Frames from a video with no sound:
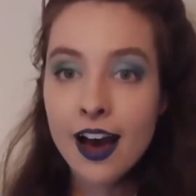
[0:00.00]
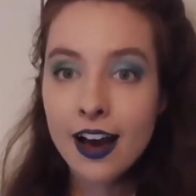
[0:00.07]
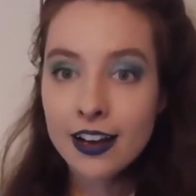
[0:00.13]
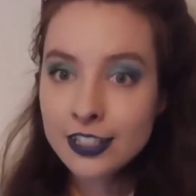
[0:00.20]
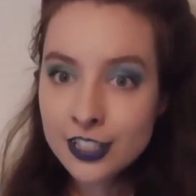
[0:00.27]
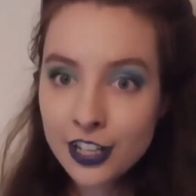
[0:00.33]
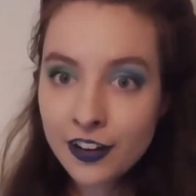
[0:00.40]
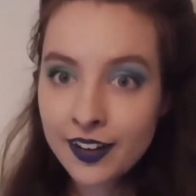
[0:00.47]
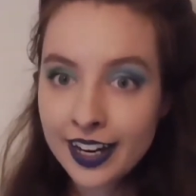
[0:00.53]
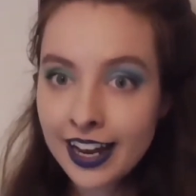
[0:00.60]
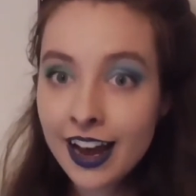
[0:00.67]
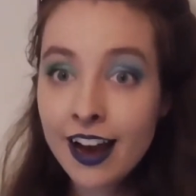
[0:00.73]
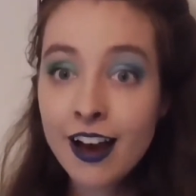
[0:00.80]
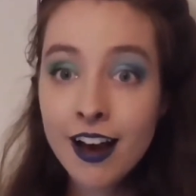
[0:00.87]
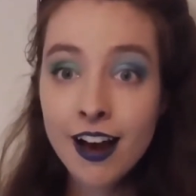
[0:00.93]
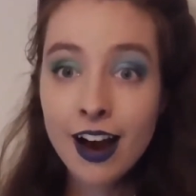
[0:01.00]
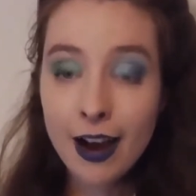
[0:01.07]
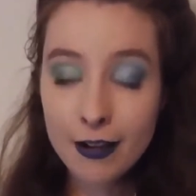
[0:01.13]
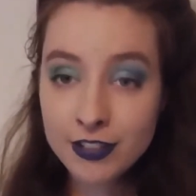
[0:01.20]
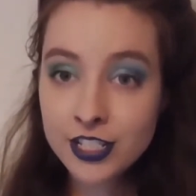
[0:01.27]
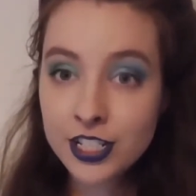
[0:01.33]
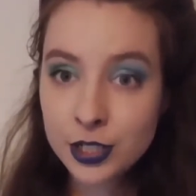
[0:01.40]
Sorry, I
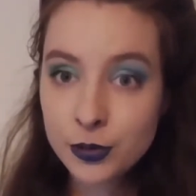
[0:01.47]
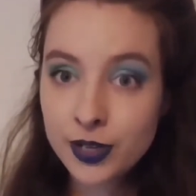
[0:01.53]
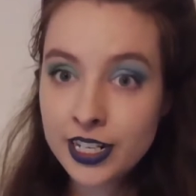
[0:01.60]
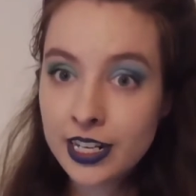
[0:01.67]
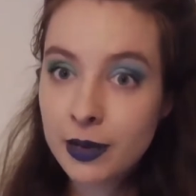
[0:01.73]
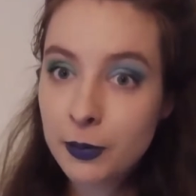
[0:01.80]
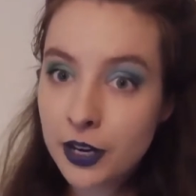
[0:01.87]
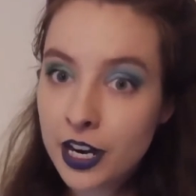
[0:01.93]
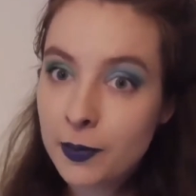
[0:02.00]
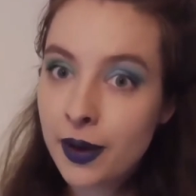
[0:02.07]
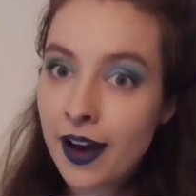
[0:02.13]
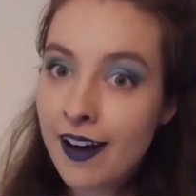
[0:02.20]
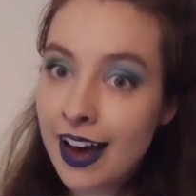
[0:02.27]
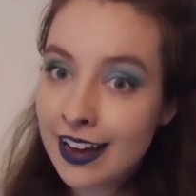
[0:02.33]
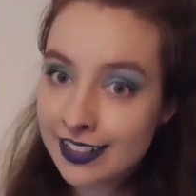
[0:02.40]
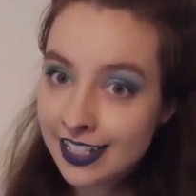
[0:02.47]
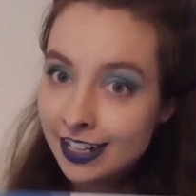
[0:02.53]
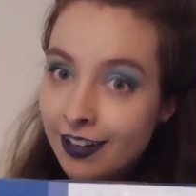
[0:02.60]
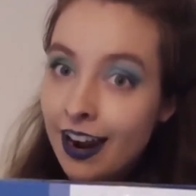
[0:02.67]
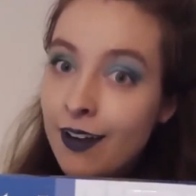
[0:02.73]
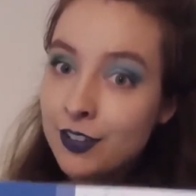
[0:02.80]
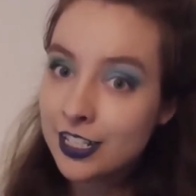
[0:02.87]
was just reading a book about
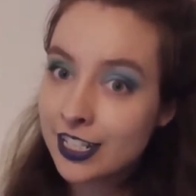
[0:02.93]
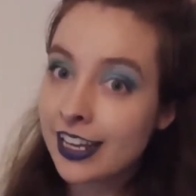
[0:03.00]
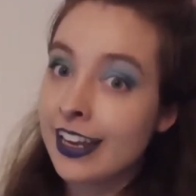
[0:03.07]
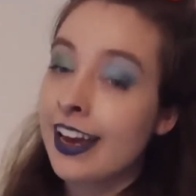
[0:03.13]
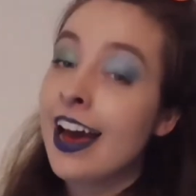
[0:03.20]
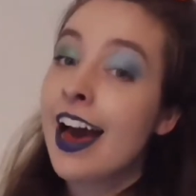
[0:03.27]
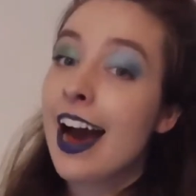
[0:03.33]
anti-gravity